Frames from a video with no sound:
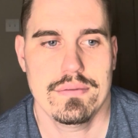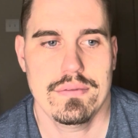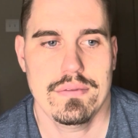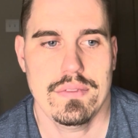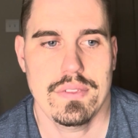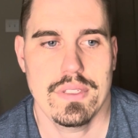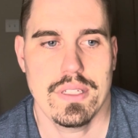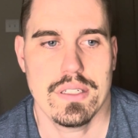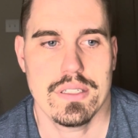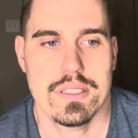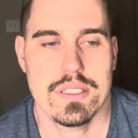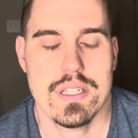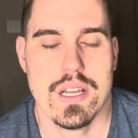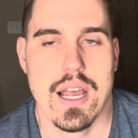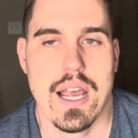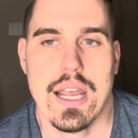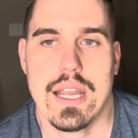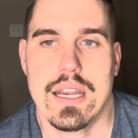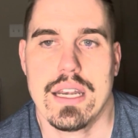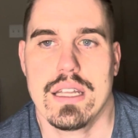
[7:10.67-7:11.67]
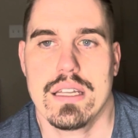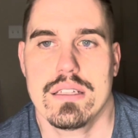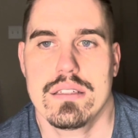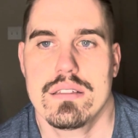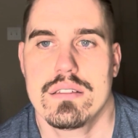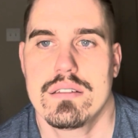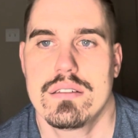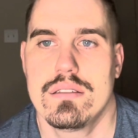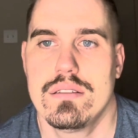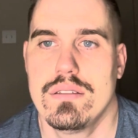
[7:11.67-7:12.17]
the
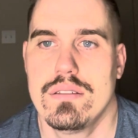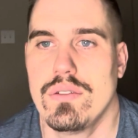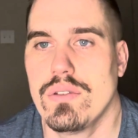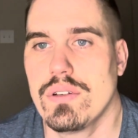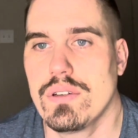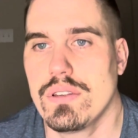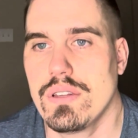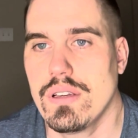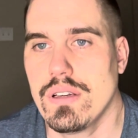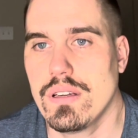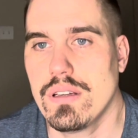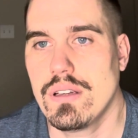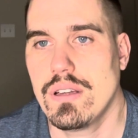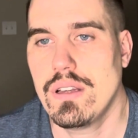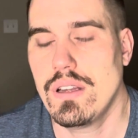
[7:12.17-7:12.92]
shyness or the